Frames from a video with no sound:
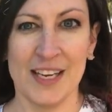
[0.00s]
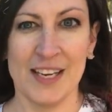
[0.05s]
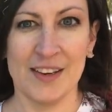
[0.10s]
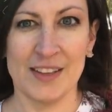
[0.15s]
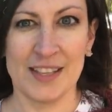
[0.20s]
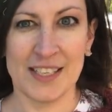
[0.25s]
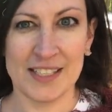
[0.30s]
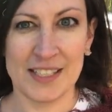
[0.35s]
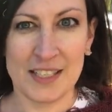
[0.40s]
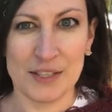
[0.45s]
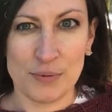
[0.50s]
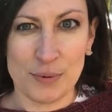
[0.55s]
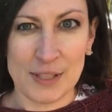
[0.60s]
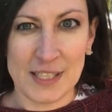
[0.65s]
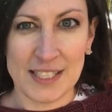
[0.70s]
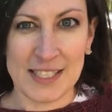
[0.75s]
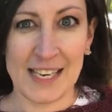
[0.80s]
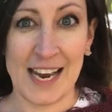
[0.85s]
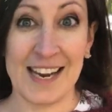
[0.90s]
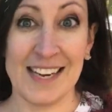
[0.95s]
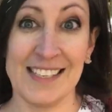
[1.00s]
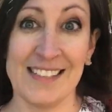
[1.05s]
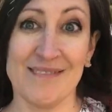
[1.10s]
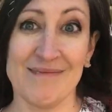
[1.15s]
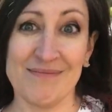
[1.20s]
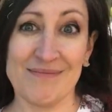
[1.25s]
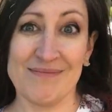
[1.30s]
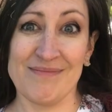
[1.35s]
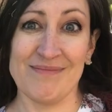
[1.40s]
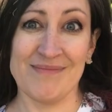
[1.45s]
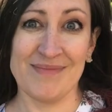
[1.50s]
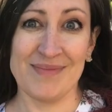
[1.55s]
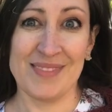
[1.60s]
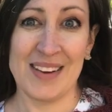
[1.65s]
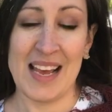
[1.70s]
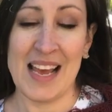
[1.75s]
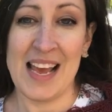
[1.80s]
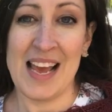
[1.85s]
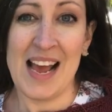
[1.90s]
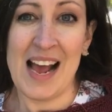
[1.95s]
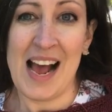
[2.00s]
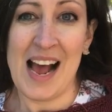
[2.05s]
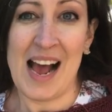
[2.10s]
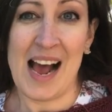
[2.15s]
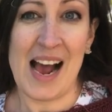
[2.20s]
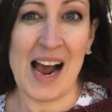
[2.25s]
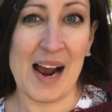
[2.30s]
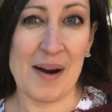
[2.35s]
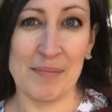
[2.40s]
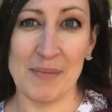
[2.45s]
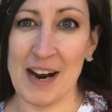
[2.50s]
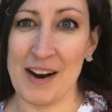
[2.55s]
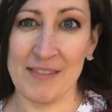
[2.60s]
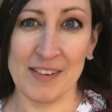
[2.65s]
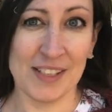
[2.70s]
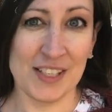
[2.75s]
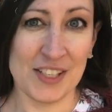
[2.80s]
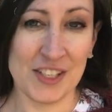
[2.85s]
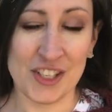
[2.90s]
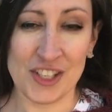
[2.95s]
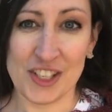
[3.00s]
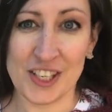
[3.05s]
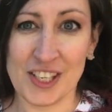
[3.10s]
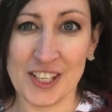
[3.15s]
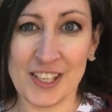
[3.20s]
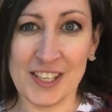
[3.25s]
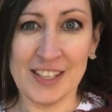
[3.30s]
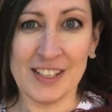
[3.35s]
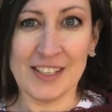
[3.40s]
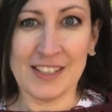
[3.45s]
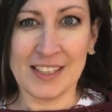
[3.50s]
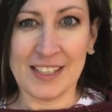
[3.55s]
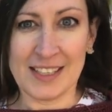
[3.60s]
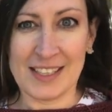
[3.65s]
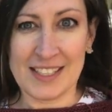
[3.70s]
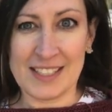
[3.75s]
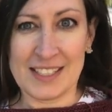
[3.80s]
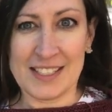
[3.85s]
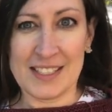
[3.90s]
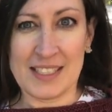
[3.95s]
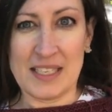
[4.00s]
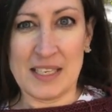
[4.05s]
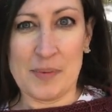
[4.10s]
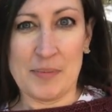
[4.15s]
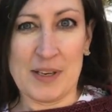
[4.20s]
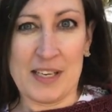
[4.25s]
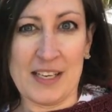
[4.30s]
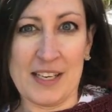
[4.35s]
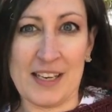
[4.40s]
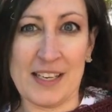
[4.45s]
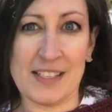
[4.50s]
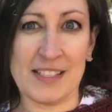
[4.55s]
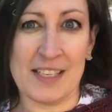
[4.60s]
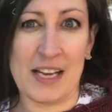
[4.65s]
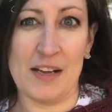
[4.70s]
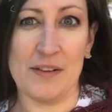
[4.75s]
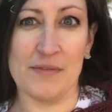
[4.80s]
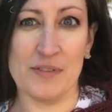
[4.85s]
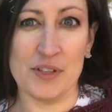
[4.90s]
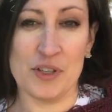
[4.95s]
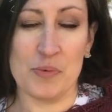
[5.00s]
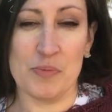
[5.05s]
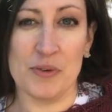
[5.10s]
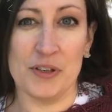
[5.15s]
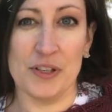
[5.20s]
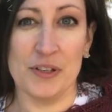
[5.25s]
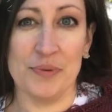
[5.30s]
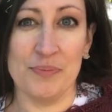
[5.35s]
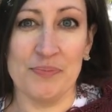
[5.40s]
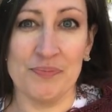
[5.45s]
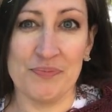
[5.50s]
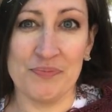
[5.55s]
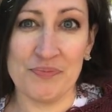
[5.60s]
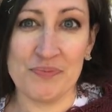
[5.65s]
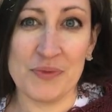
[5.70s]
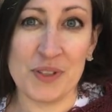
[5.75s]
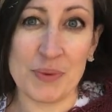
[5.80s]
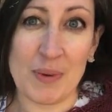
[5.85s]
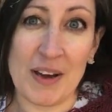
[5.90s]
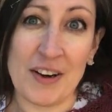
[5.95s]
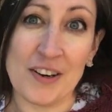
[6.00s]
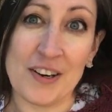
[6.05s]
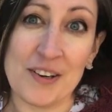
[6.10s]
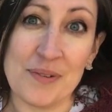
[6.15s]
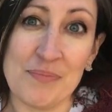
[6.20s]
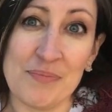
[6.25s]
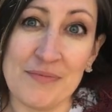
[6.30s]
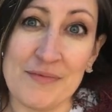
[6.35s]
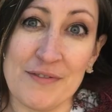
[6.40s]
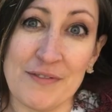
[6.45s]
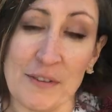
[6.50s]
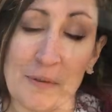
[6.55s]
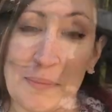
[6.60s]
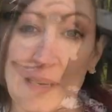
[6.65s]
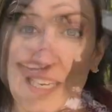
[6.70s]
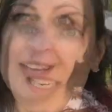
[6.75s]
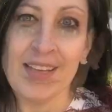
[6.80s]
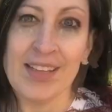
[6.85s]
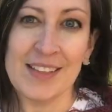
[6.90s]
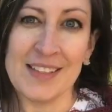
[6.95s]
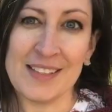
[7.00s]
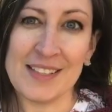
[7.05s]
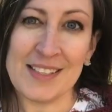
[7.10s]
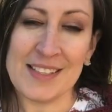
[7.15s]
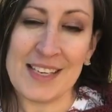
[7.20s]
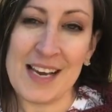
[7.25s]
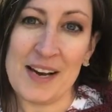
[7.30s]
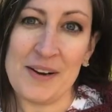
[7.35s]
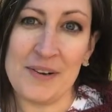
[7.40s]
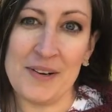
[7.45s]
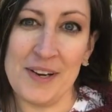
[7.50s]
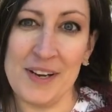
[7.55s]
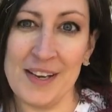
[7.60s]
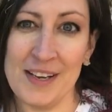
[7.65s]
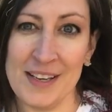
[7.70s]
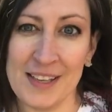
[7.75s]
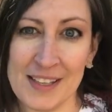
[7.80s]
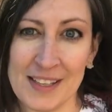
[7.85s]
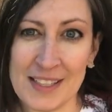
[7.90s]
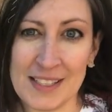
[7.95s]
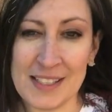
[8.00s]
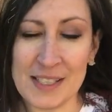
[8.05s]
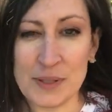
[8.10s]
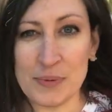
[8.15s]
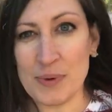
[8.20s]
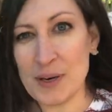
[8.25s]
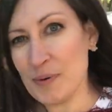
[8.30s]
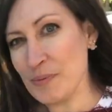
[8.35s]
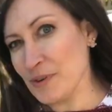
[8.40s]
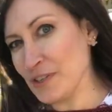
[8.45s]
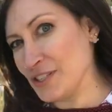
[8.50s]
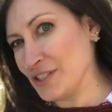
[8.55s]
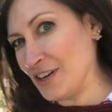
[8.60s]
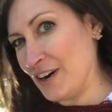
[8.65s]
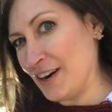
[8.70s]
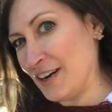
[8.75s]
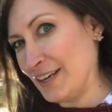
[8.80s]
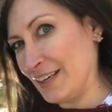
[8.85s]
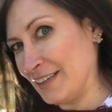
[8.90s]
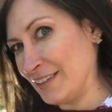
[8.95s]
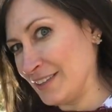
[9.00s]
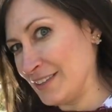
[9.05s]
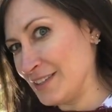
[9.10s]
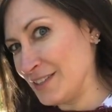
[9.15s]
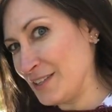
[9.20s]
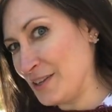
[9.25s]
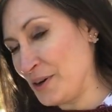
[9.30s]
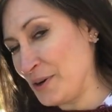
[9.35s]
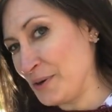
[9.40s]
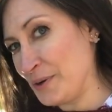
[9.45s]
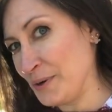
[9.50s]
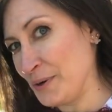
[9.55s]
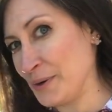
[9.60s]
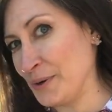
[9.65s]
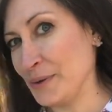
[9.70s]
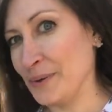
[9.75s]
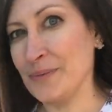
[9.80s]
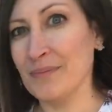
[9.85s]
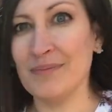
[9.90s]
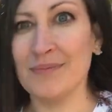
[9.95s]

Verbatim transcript: this is really tight. I'm not really sure that this is gonna be a salvageable sweater for me. This is how, this is where we're starting. So